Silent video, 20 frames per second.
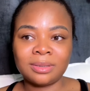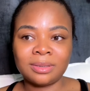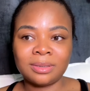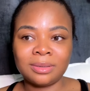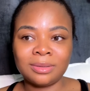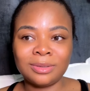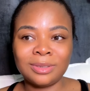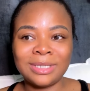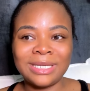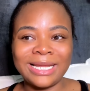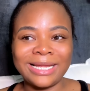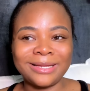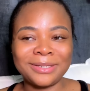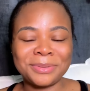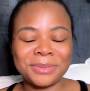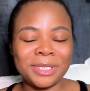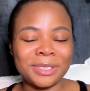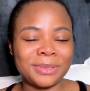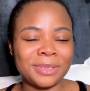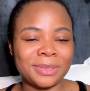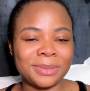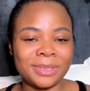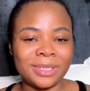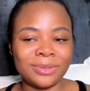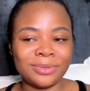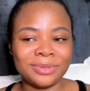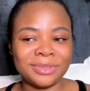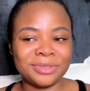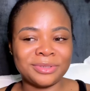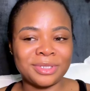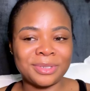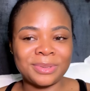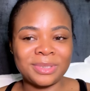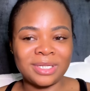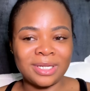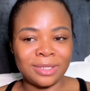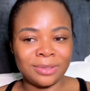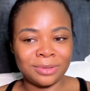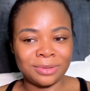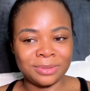Not like far, far, far with the
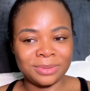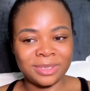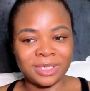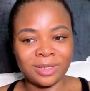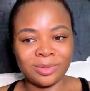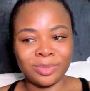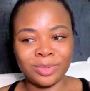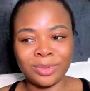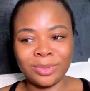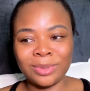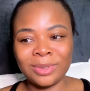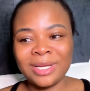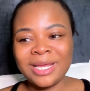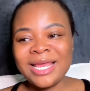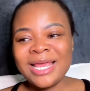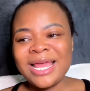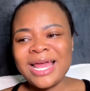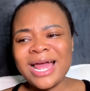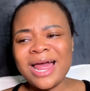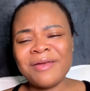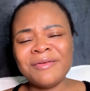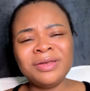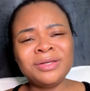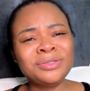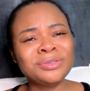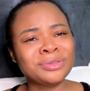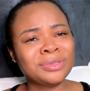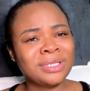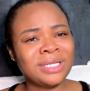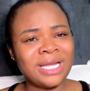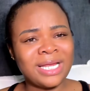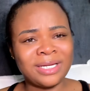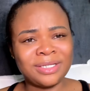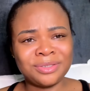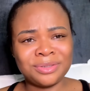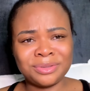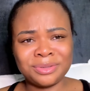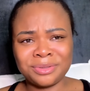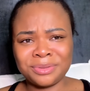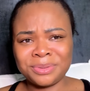traffic and all of that, but I really do not
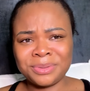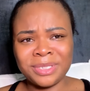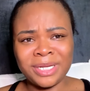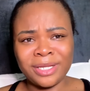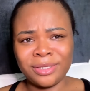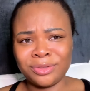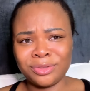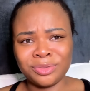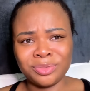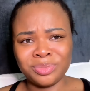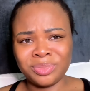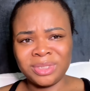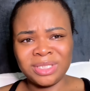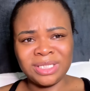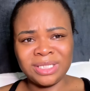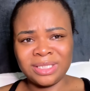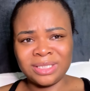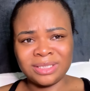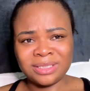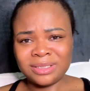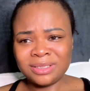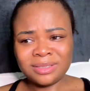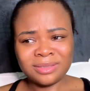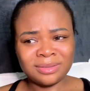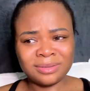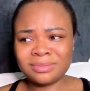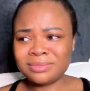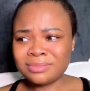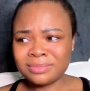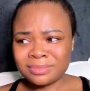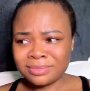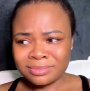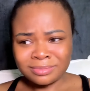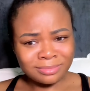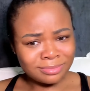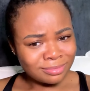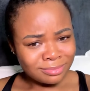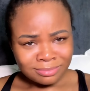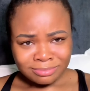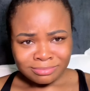like flying to Benin
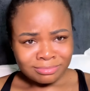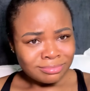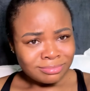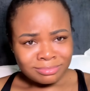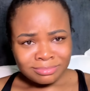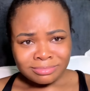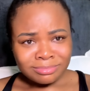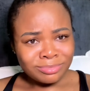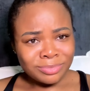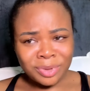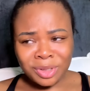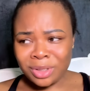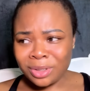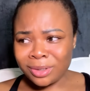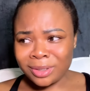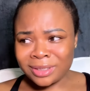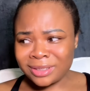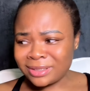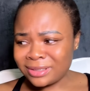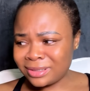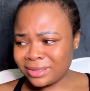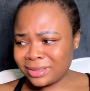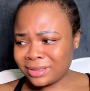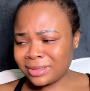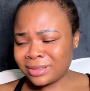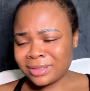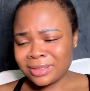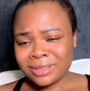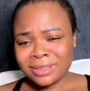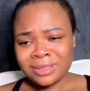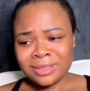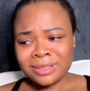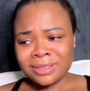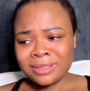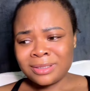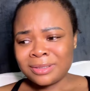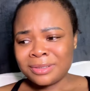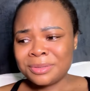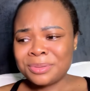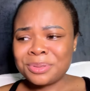because
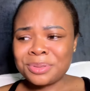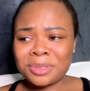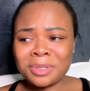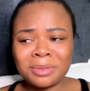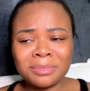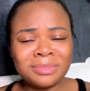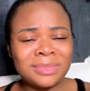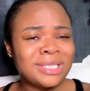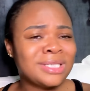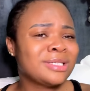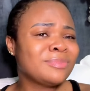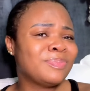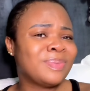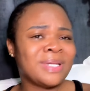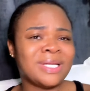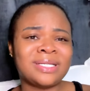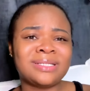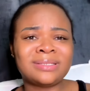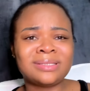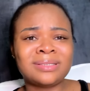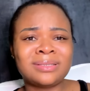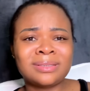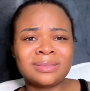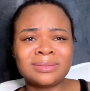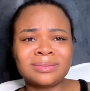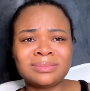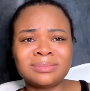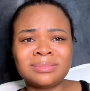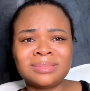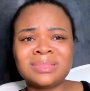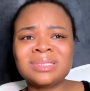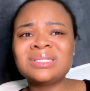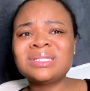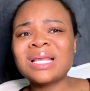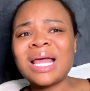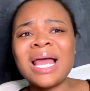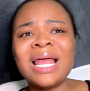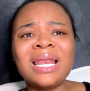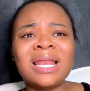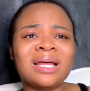from this place, this
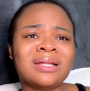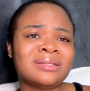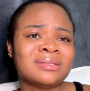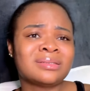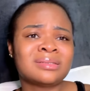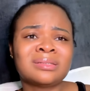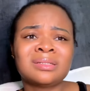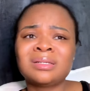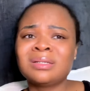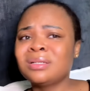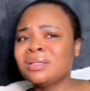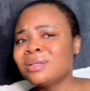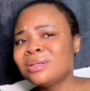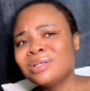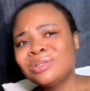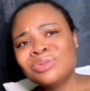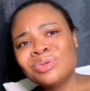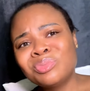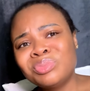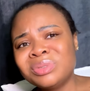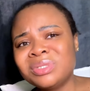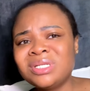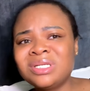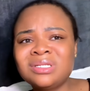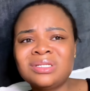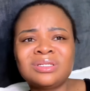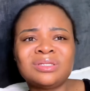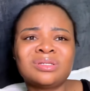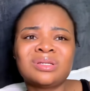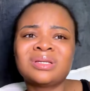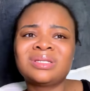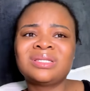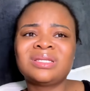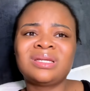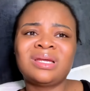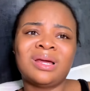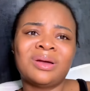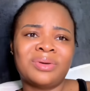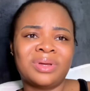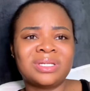island to Benin is just
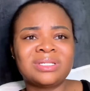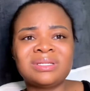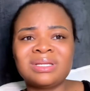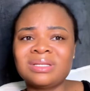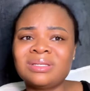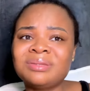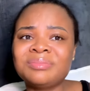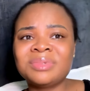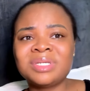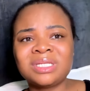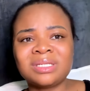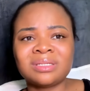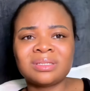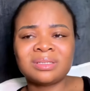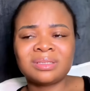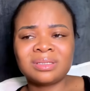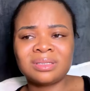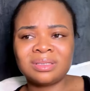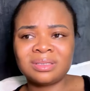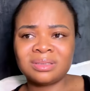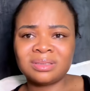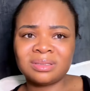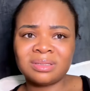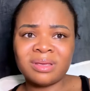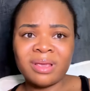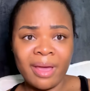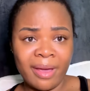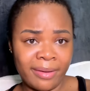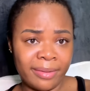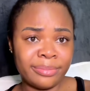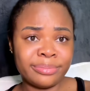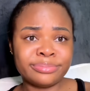3 hours, 30 minutes. Yeah.